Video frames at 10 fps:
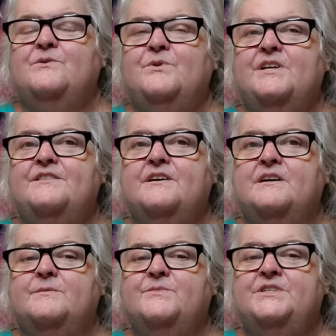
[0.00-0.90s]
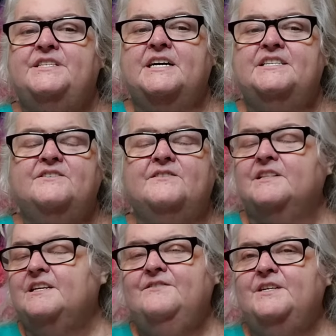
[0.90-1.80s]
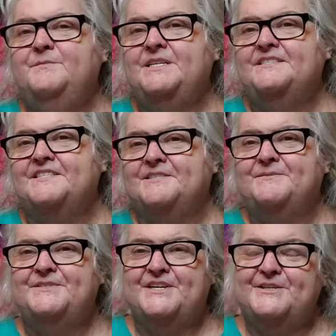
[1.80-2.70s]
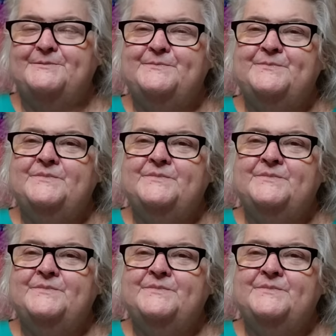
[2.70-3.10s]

with um, Detective Olivia Benson. So,